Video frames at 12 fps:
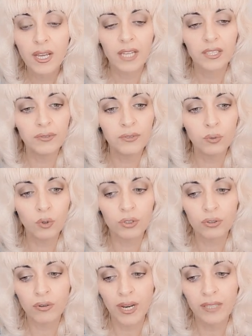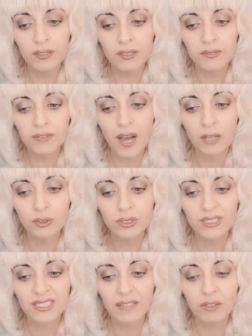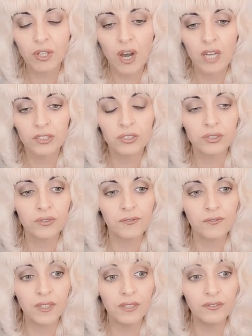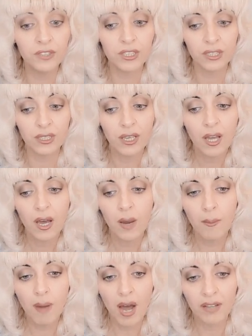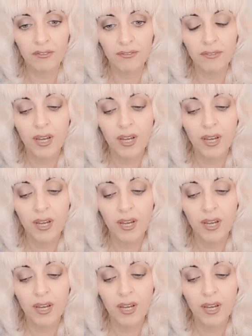And if you want to rent, it's 1,750 a month.